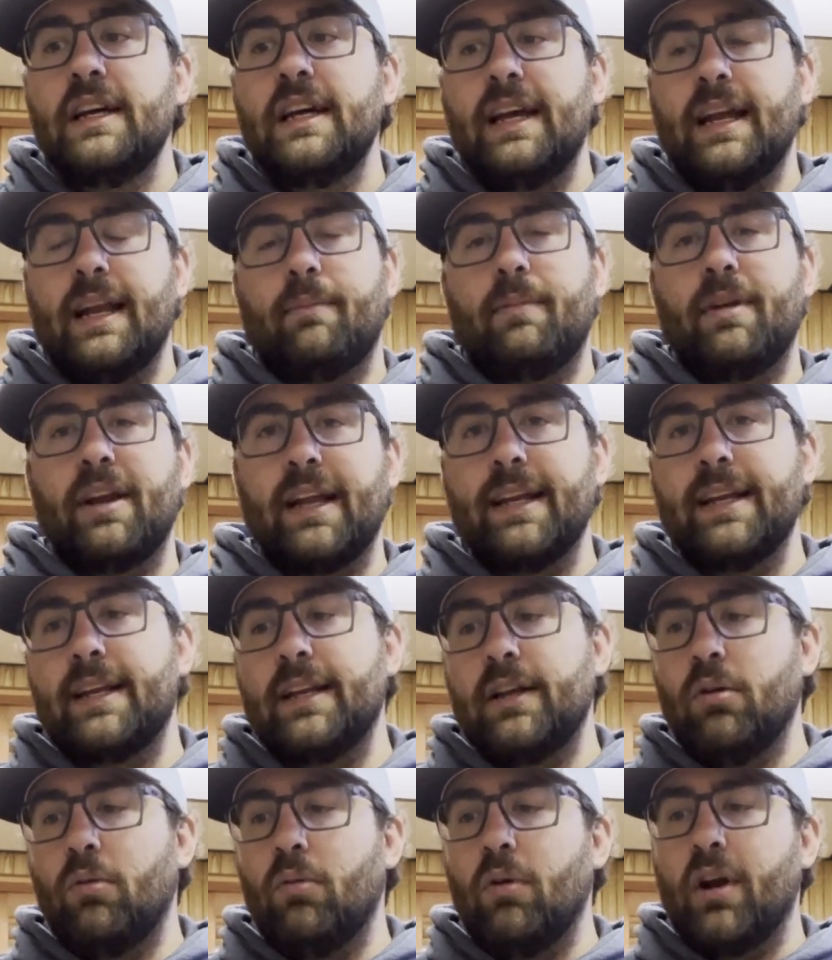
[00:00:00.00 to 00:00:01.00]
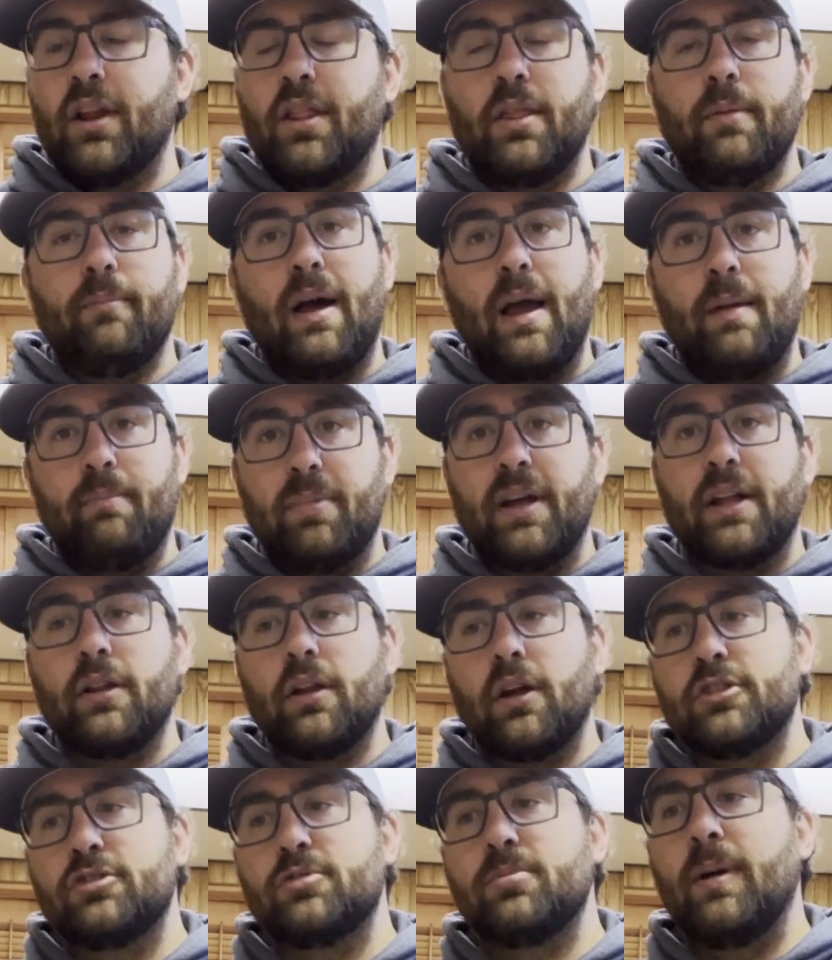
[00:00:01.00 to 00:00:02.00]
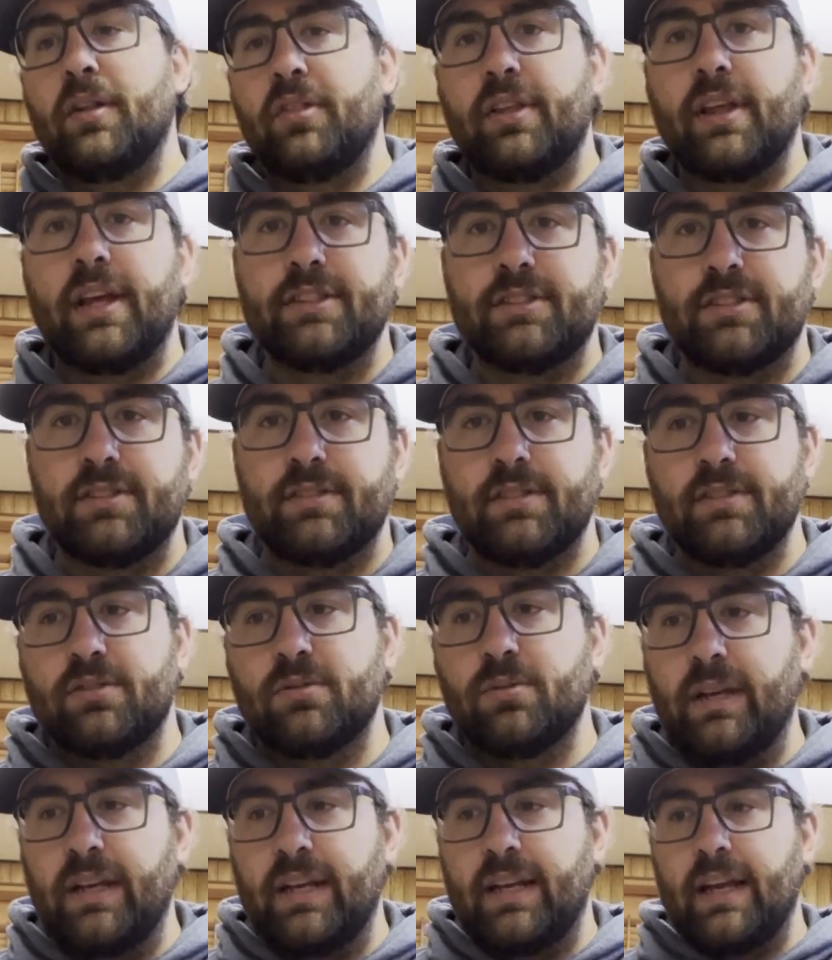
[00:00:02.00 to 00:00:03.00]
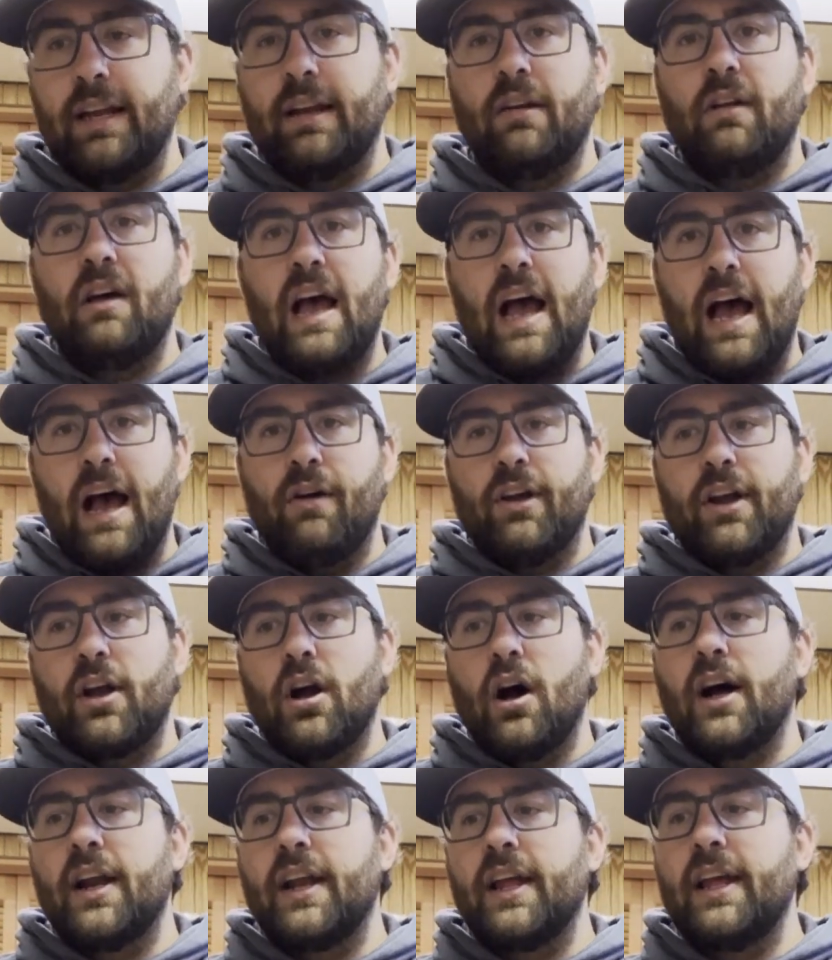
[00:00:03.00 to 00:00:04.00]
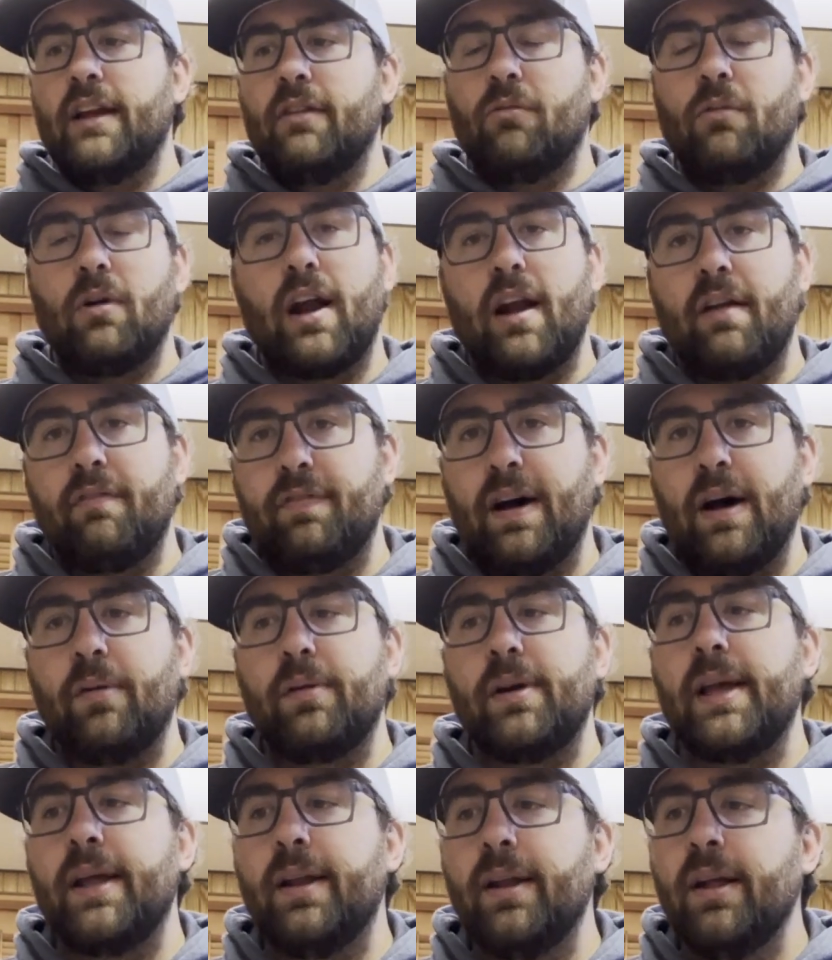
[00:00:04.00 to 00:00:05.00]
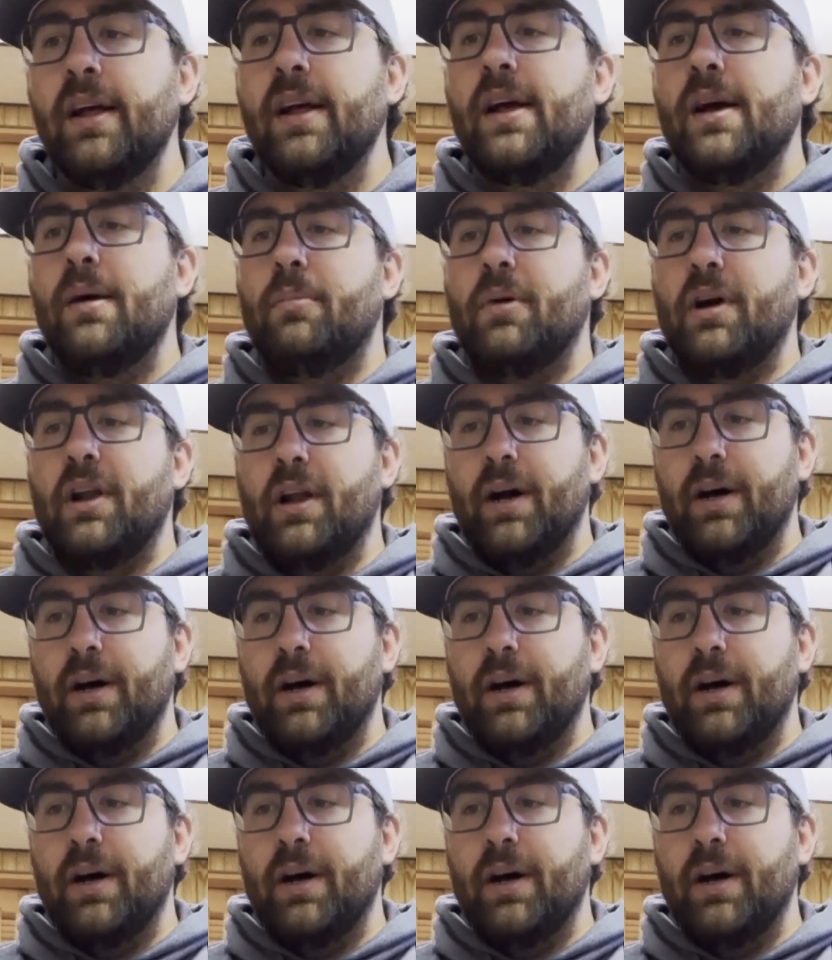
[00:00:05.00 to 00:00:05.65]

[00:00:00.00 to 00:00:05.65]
And I'm going to get into one of my big largemouth catches this week and how I caught it and where I found it. But,